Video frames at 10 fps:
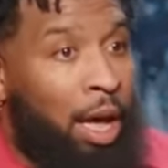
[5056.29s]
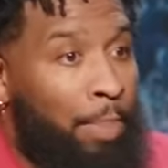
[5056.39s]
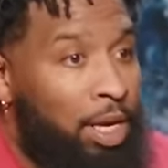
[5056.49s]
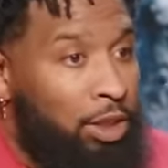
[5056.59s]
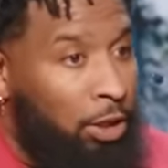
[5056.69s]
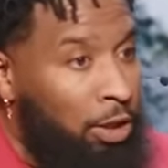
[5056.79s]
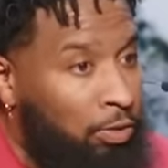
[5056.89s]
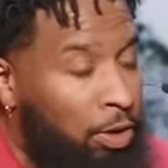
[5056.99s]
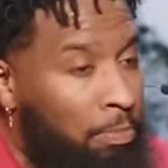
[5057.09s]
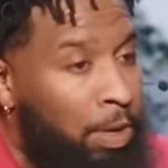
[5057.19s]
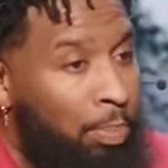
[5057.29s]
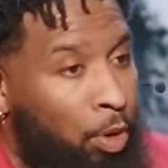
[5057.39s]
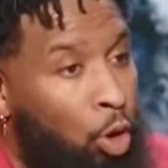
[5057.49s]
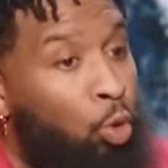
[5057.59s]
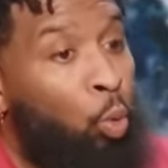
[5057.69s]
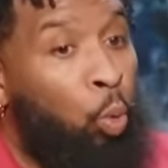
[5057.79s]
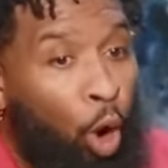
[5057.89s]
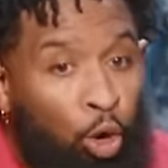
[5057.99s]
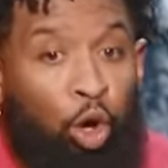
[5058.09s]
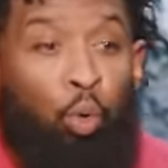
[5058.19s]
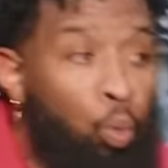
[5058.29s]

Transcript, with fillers: but a church full of people who work